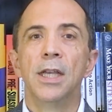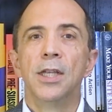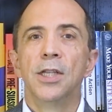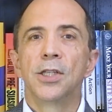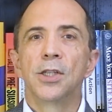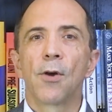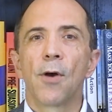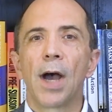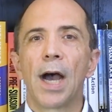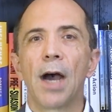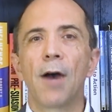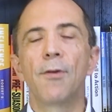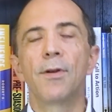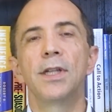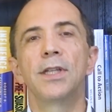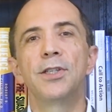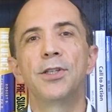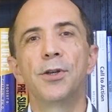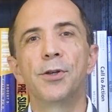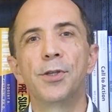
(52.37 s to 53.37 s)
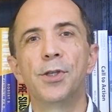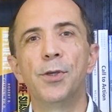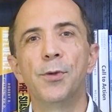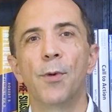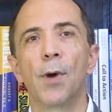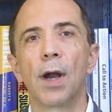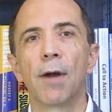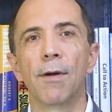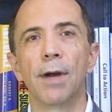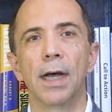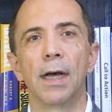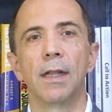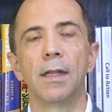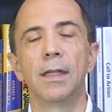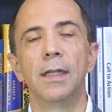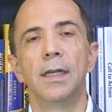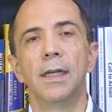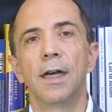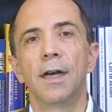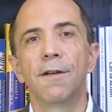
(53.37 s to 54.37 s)
So how does your
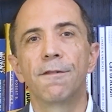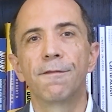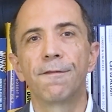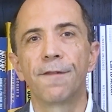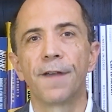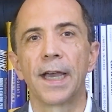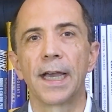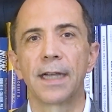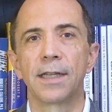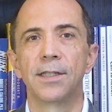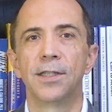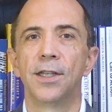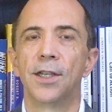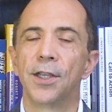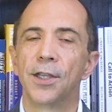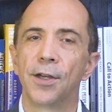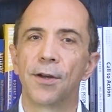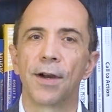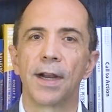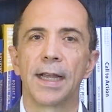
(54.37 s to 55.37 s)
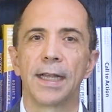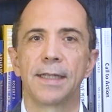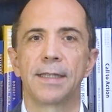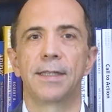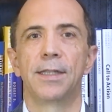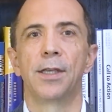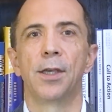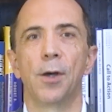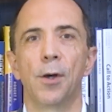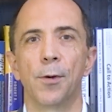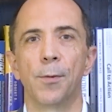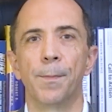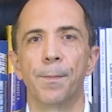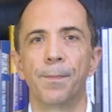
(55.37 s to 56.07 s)
URL affect your SEO?